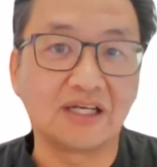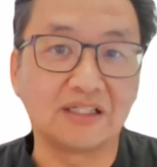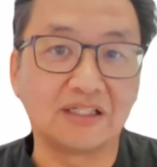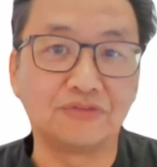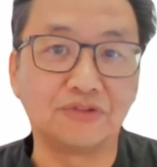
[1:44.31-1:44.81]

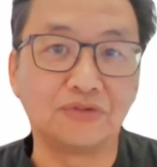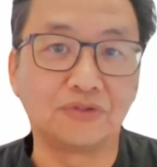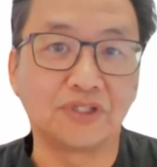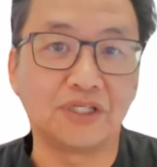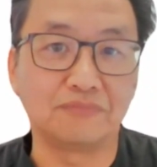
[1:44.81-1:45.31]
And if
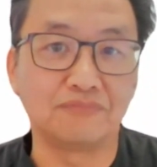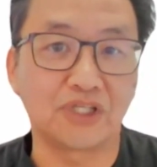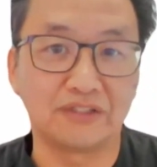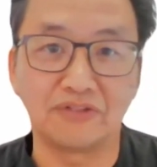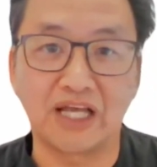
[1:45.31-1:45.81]
you
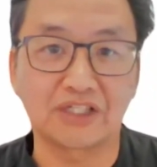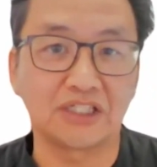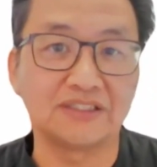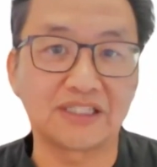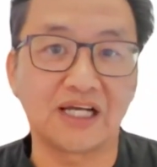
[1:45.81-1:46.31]
can
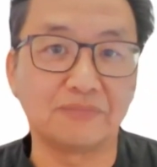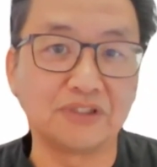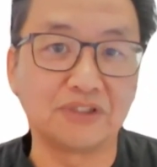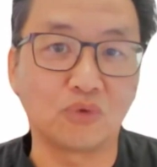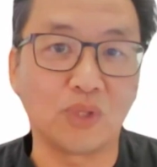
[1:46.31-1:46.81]
actually type
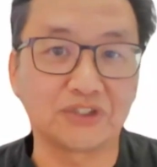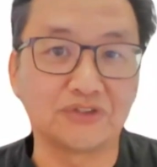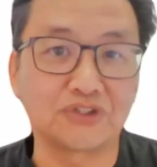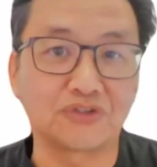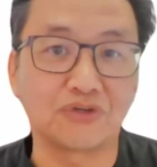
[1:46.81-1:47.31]
in the
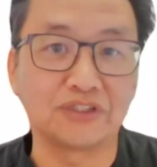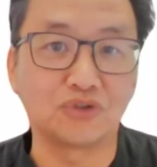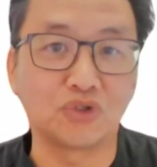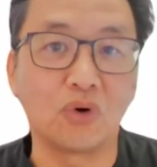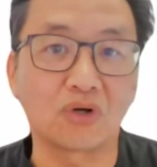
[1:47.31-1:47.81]
questions during the
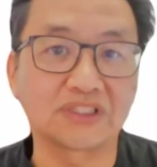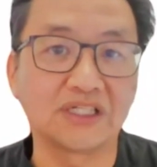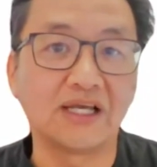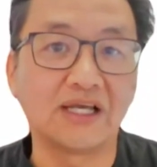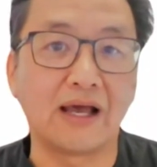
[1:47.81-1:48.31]
talks,
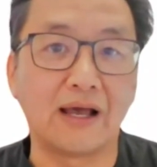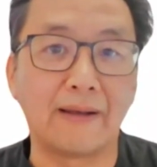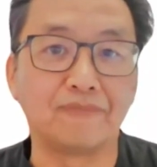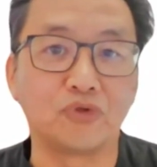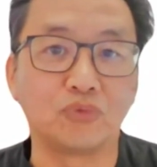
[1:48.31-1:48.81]

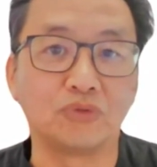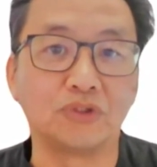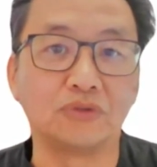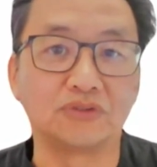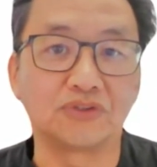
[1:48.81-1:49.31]
we
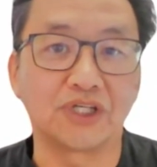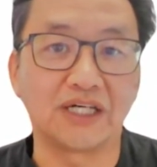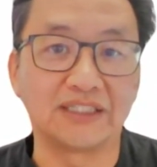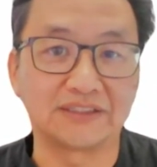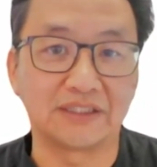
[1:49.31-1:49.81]
will try
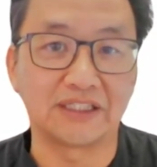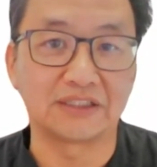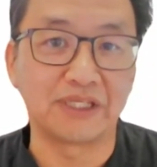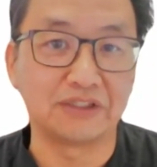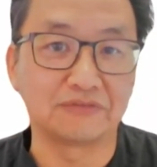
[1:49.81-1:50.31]
to answer
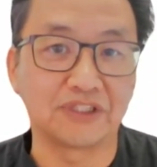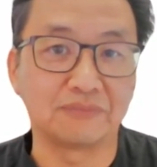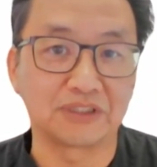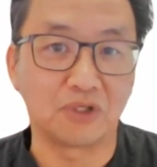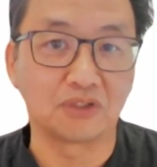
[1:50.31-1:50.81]
as many of
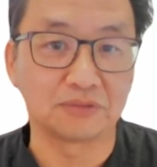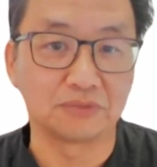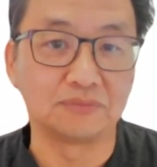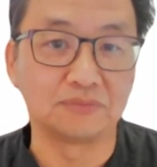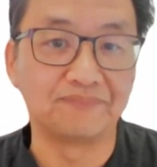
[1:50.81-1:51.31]
them as
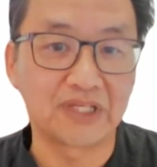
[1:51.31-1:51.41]
possible.